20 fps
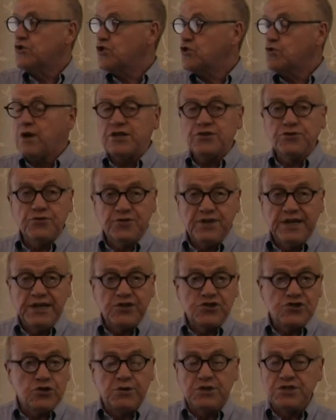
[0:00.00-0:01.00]
structure
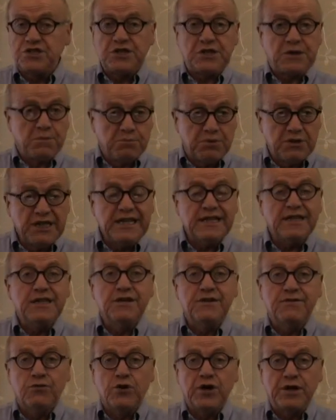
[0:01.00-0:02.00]
things so as to completely
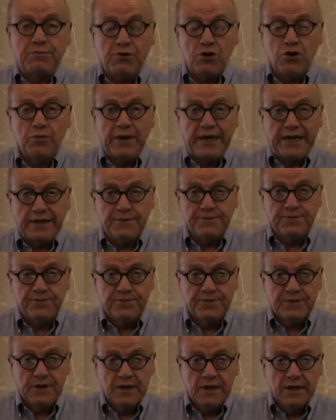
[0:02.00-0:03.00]
avoid probate,
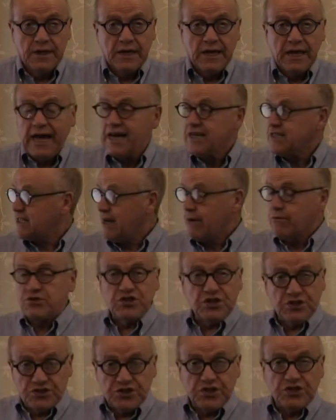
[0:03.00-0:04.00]
as I was
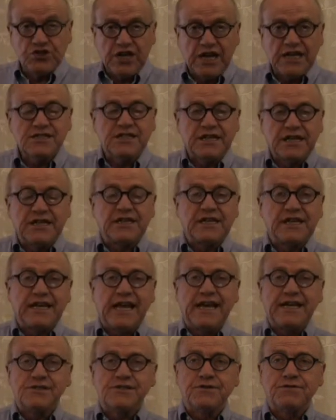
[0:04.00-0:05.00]
just suggesting in the
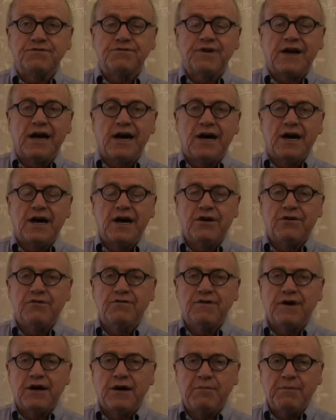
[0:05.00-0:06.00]
case
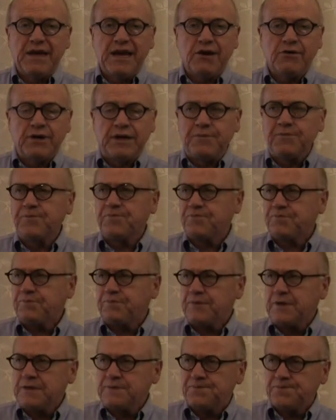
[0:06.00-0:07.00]
of Mary.
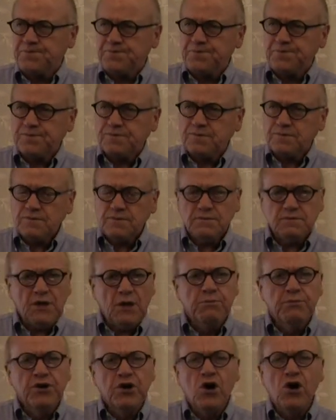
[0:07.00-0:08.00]

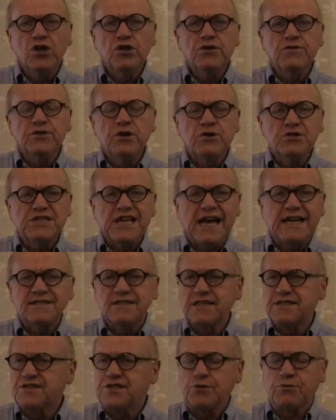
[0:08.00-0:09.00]
But all of those
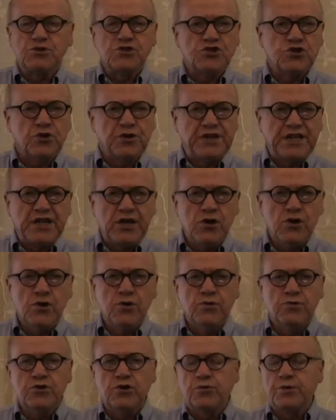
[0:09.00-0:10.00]
assets that were jointly
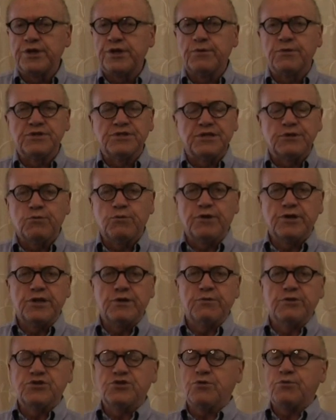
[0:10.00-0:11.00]
owned, or where there
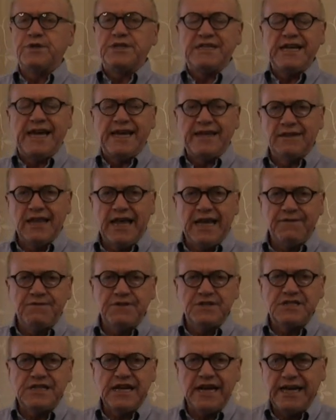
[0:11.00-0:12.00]
was a retained life
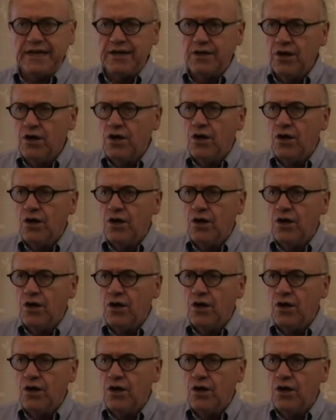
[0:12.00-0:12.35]
estate,